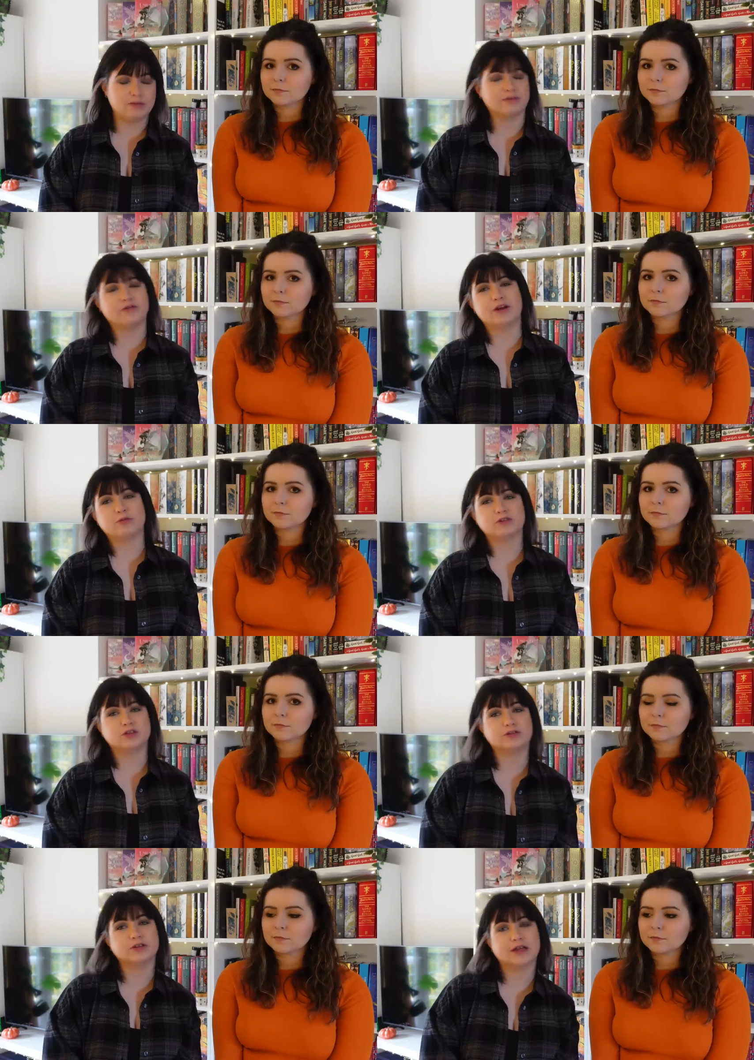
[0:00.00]
Speaker 1: me and my friend want
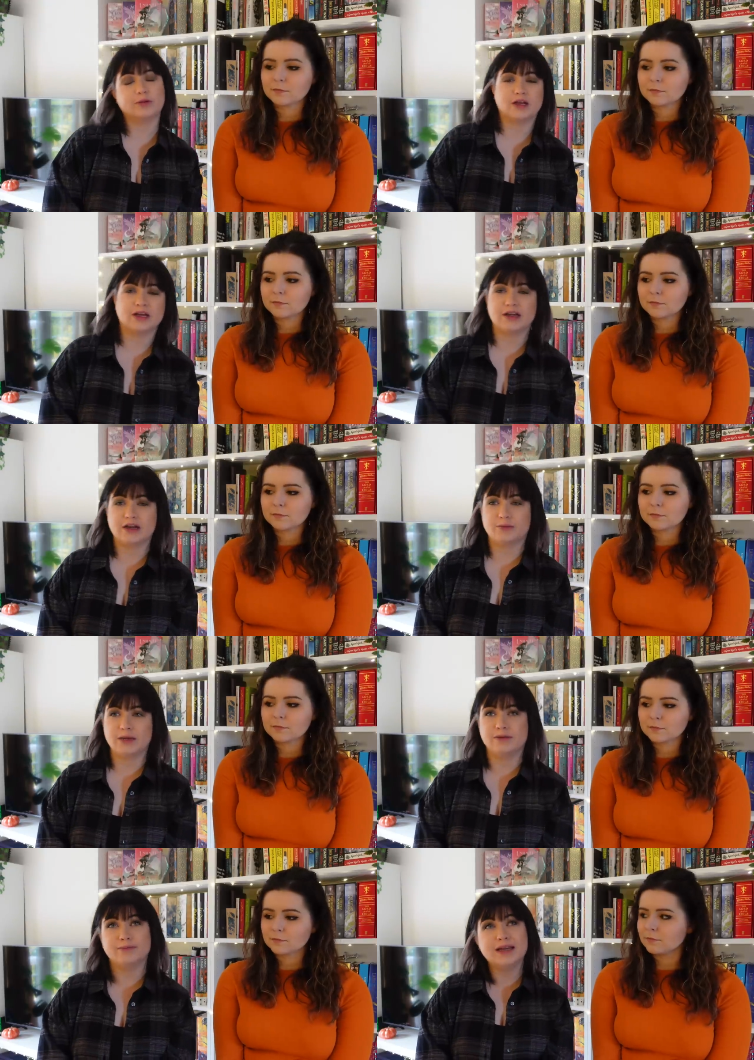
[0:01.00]
to do like a weekend in
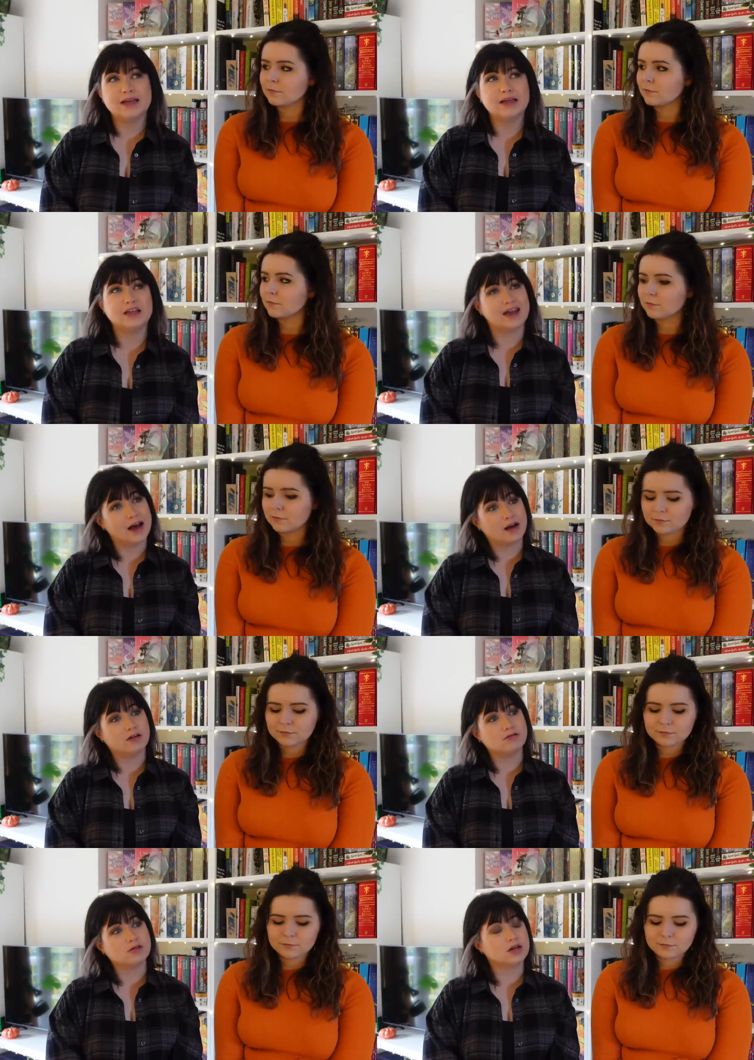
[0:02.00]
Airbnb,
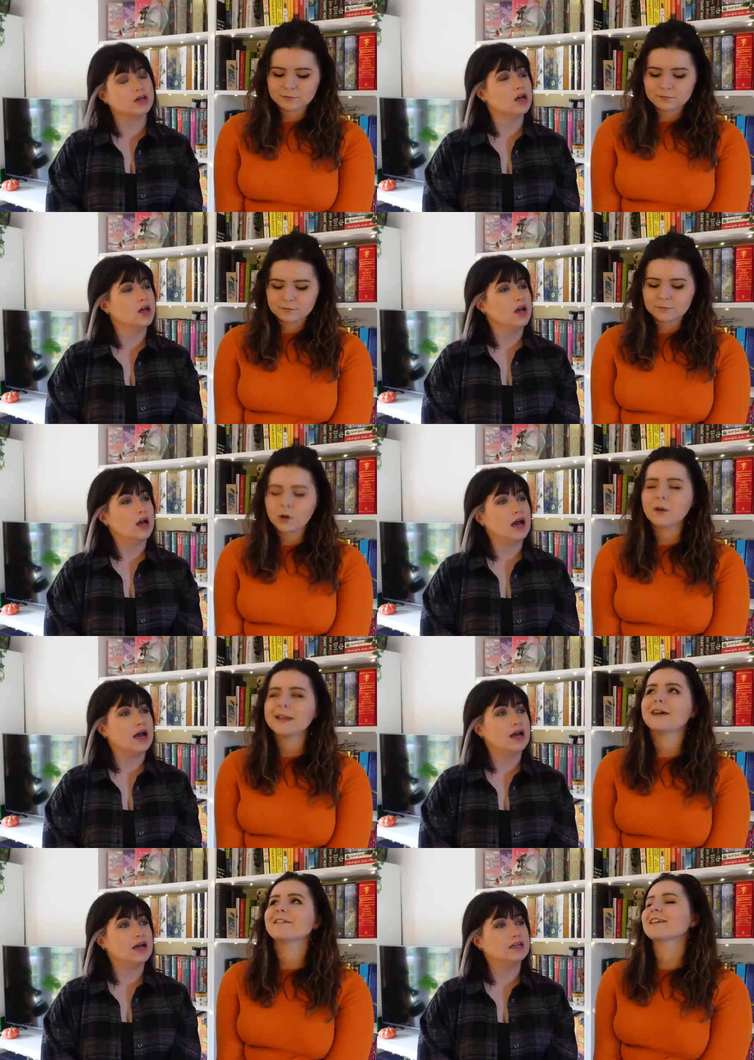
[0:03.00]
YALC. Oh,
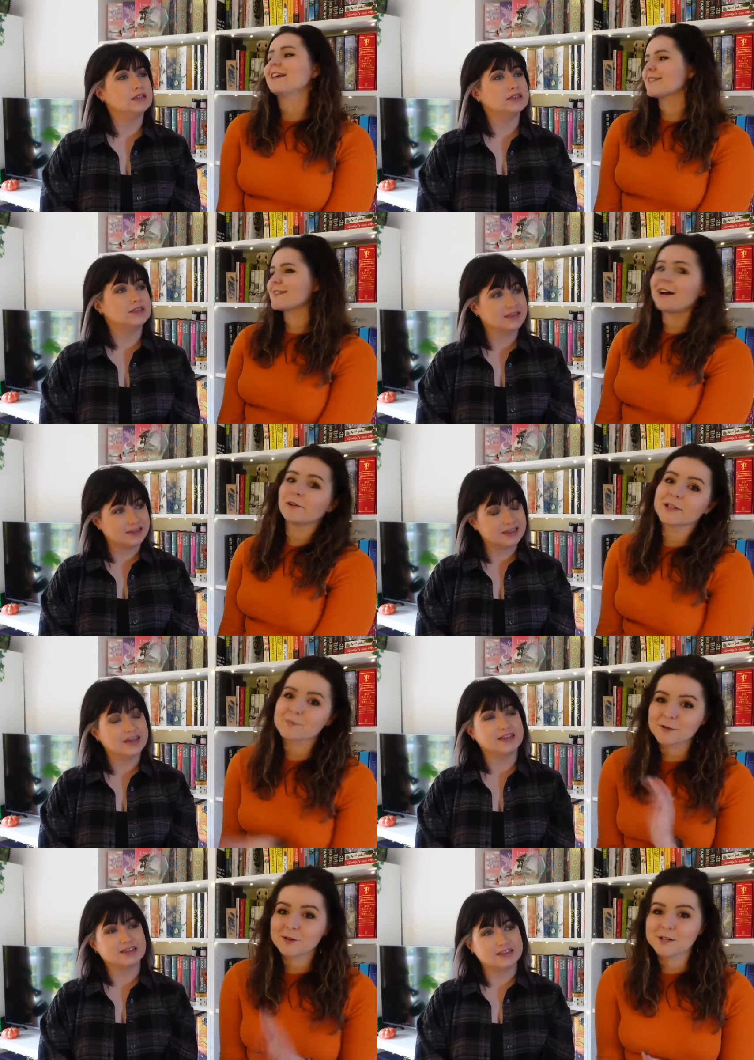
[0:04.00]
YALC, yes, YALC yeah. is
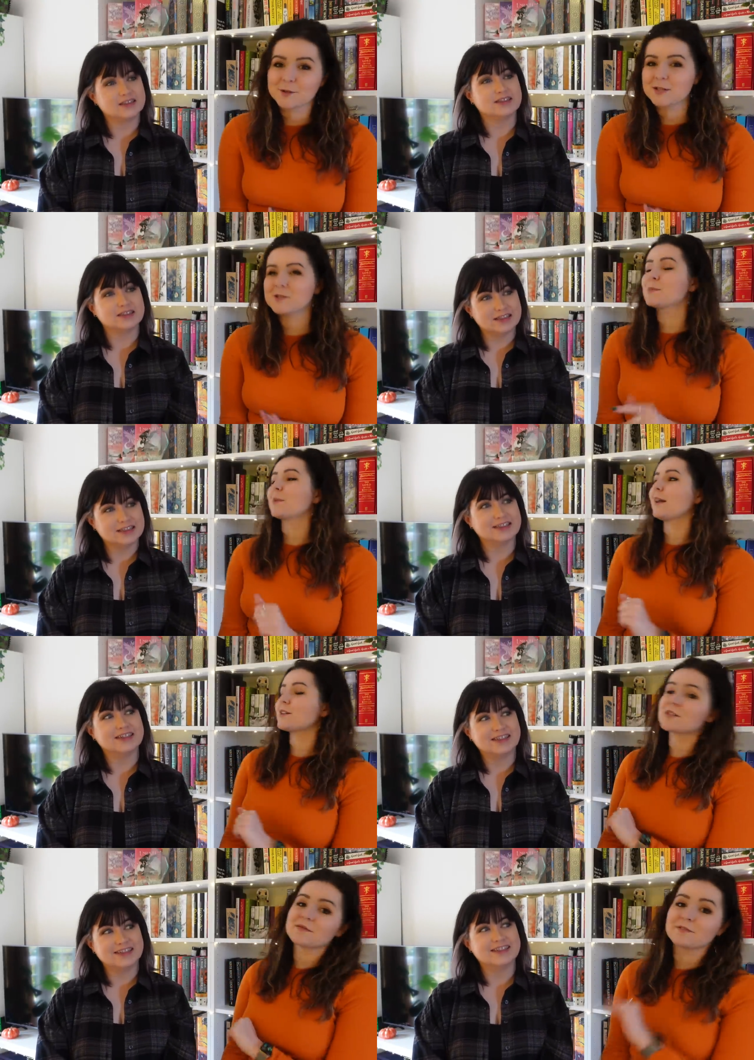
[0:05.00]
my 2022
Speaker 2: plan,
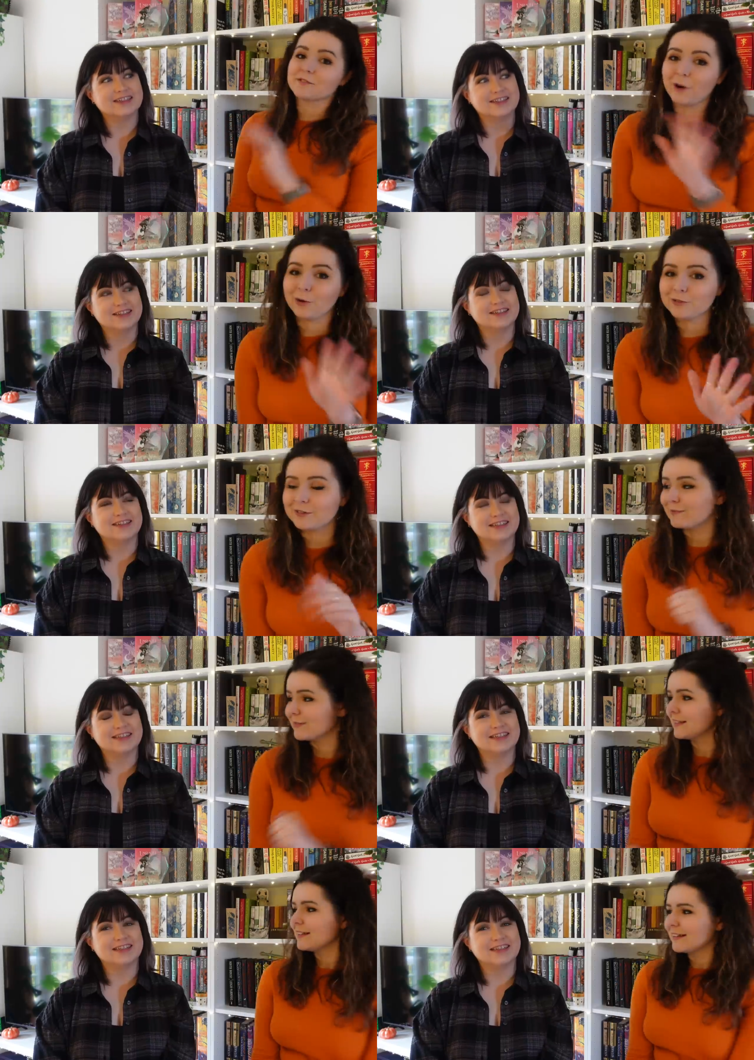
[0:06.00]
just the whole of it.
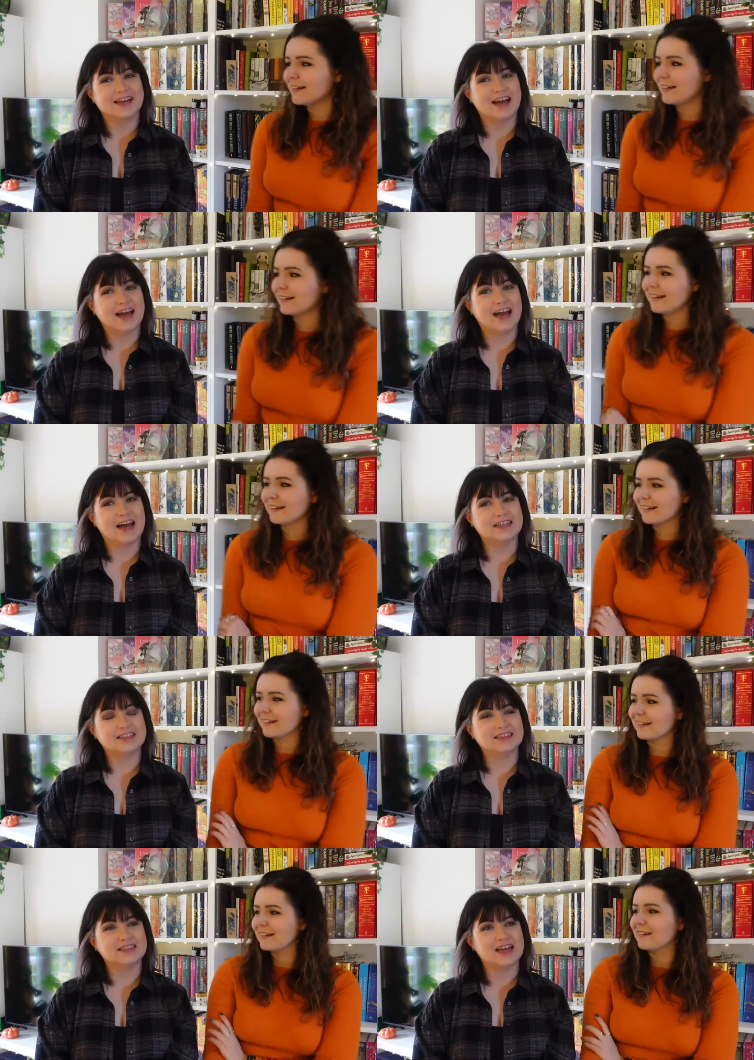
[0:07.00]
Speaker 1: Yeah,
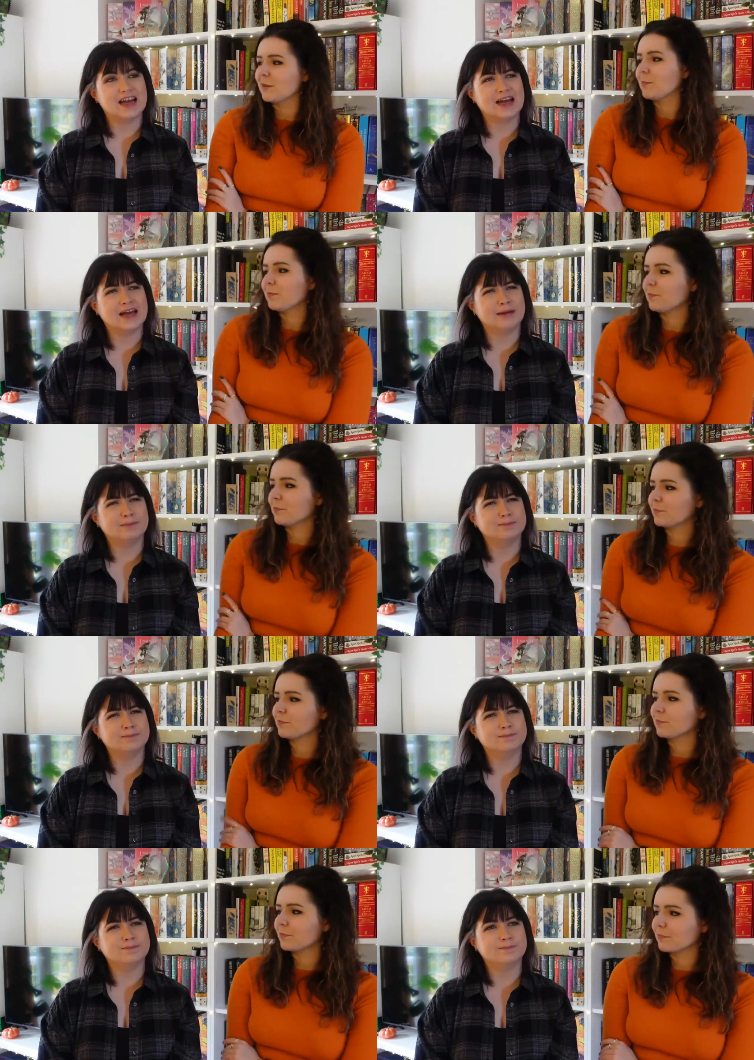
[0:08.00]
and
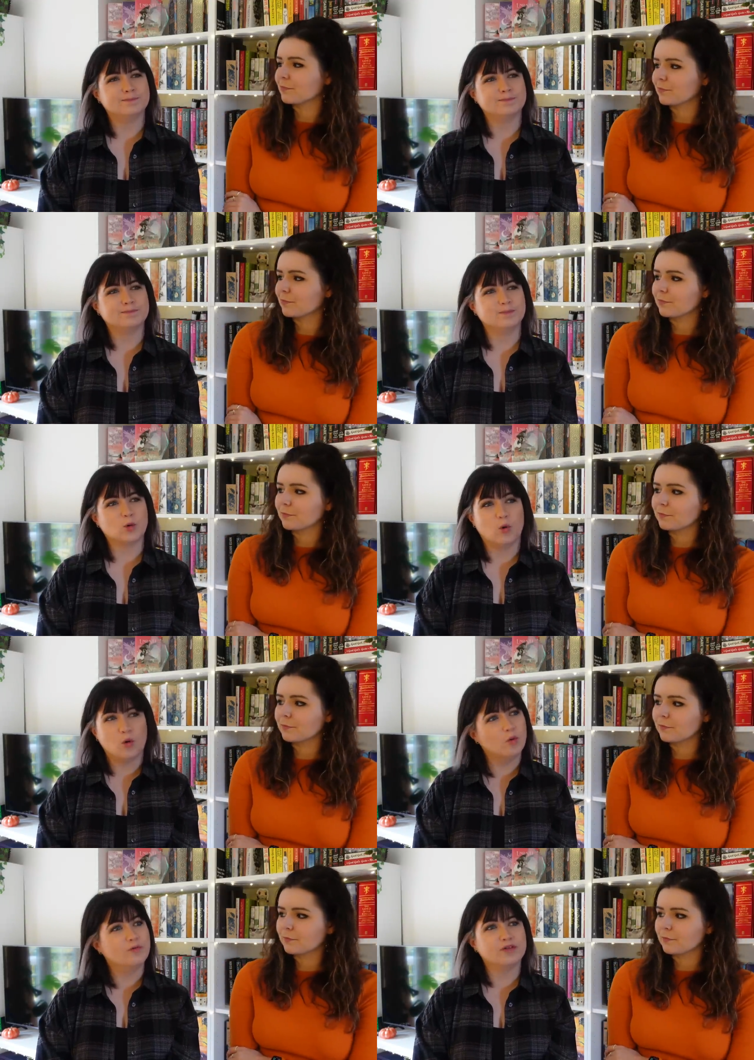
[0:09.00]
um,
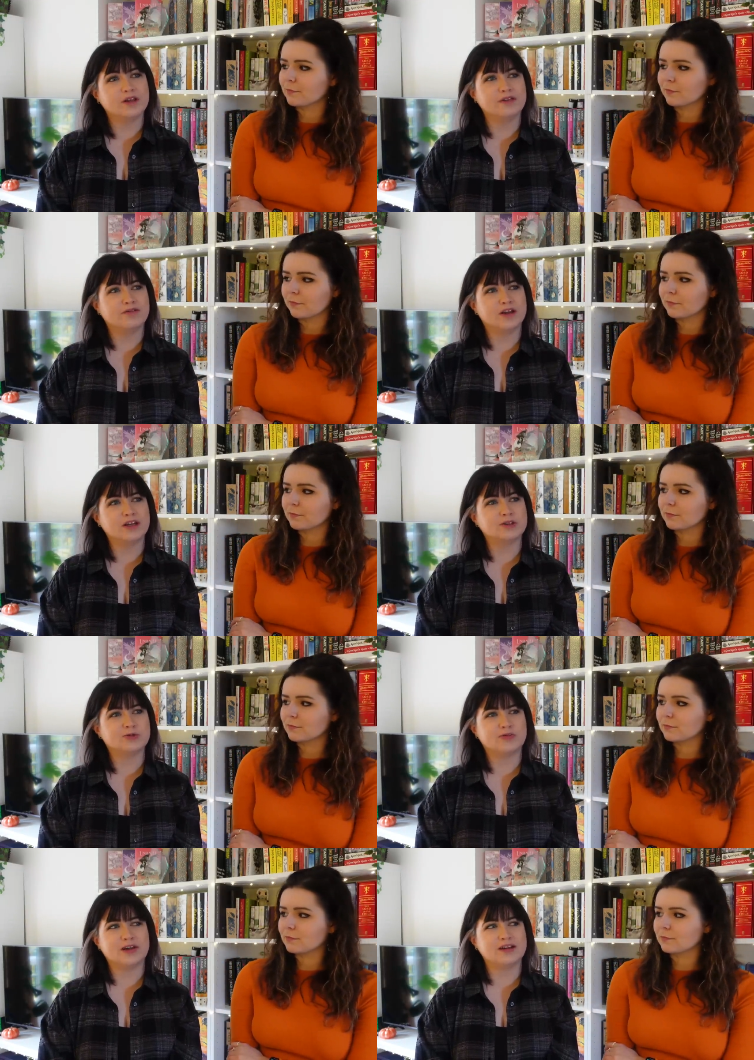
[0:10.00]
hopefully
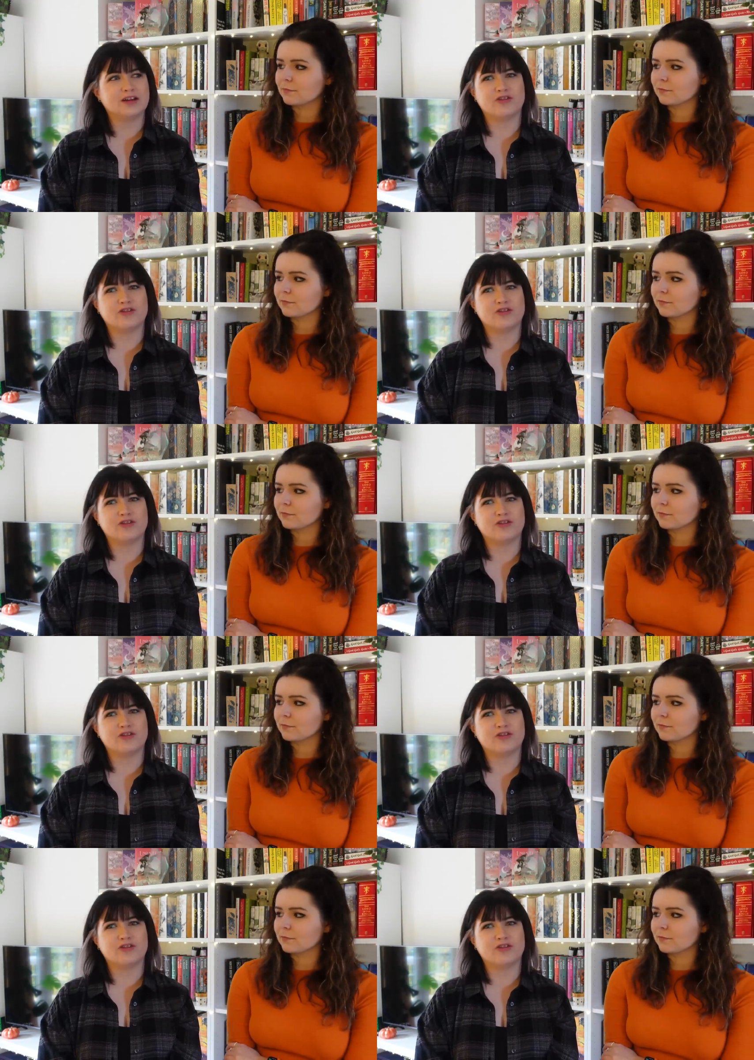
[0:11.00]
finish writing a